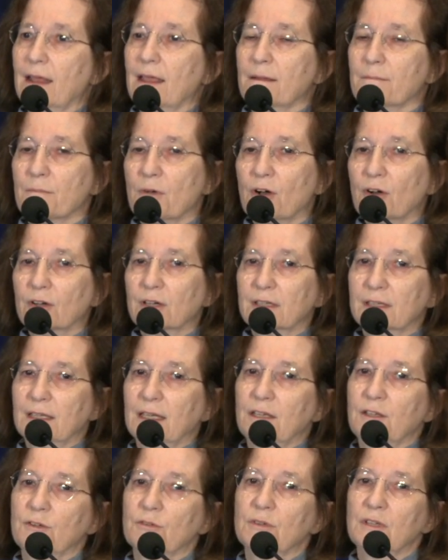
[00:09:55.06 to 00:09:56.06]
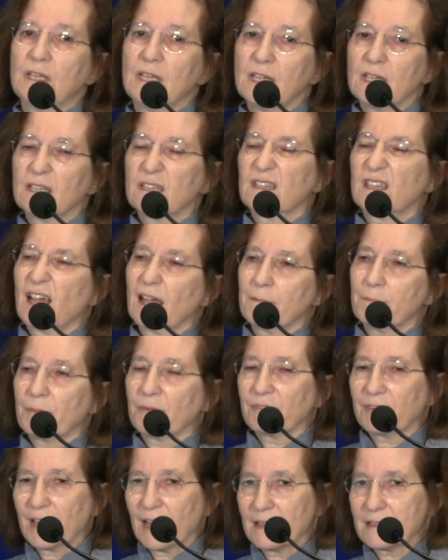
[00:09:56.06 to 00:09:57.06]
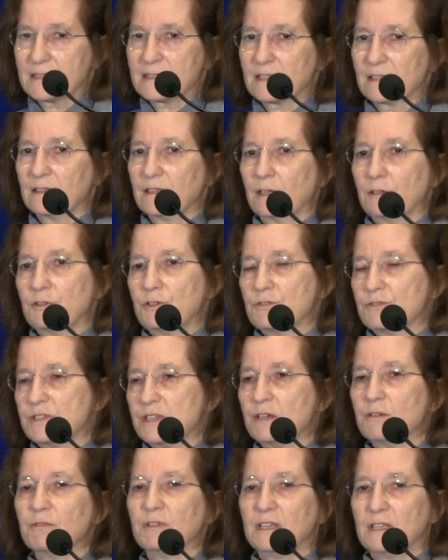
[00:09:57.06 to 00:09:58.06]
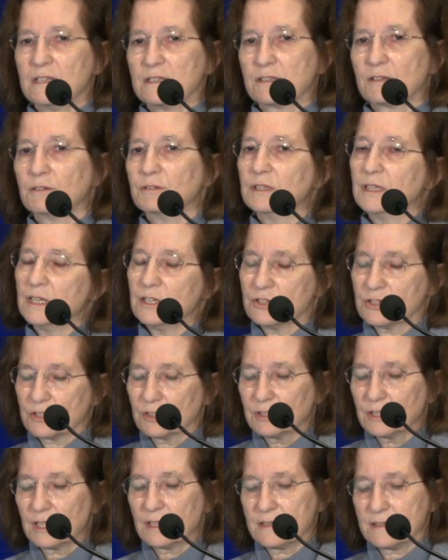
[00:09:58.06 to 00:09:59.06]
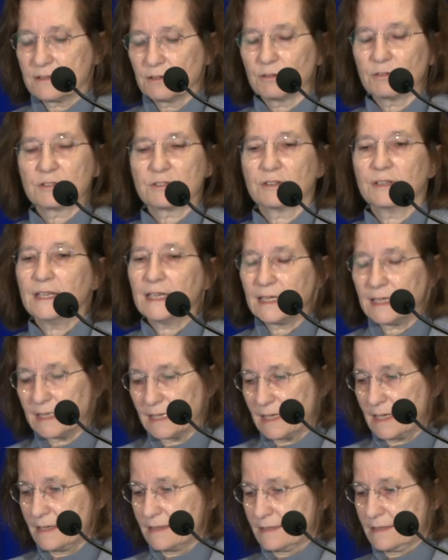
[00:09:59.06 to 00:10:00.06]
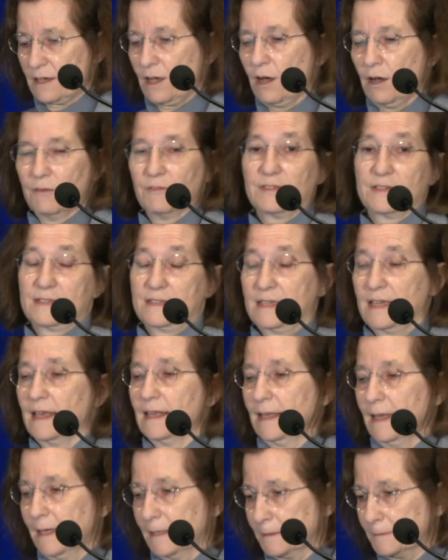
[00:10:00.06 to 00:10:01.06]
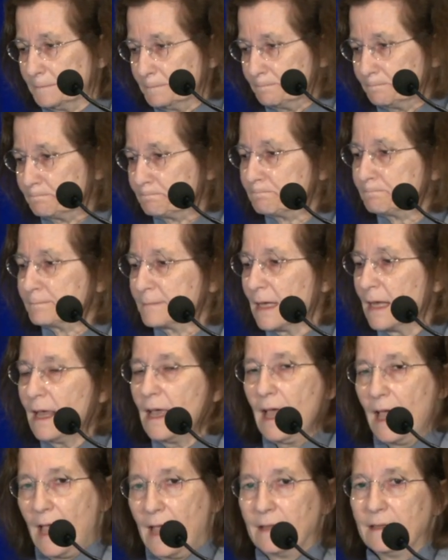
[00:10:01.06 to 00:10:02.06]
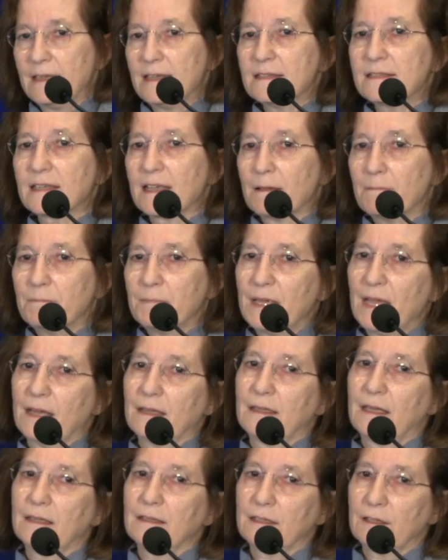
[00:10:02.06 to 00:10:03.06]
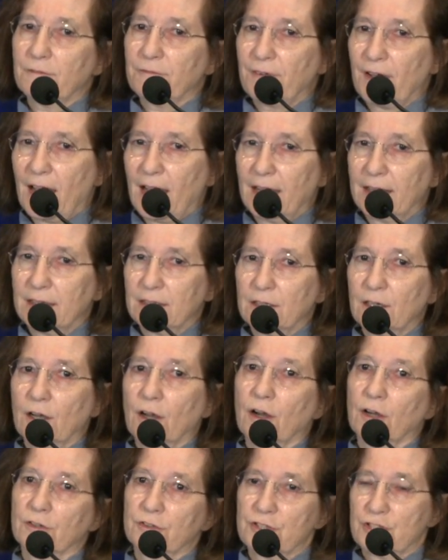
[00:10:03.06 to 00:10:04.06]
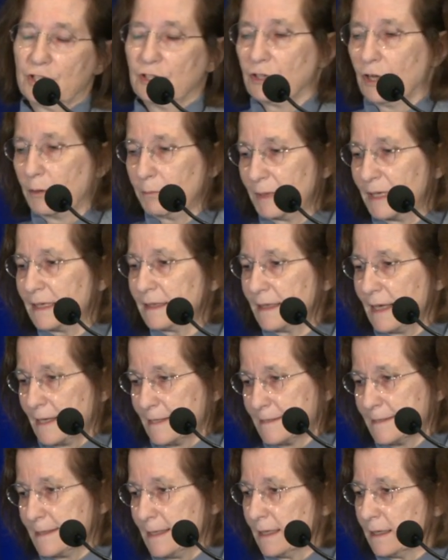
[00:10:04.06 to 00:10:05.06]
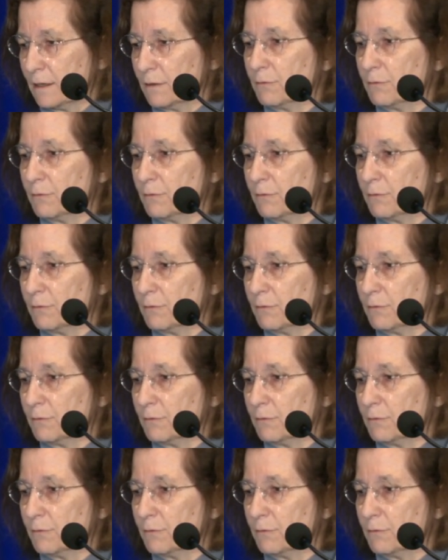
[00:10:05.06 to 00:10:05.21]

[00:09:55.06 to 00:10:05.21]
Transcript: among the unique type of cancer that you see with this condition, there is also an increase of CLL. And this can be identified on genomic testing.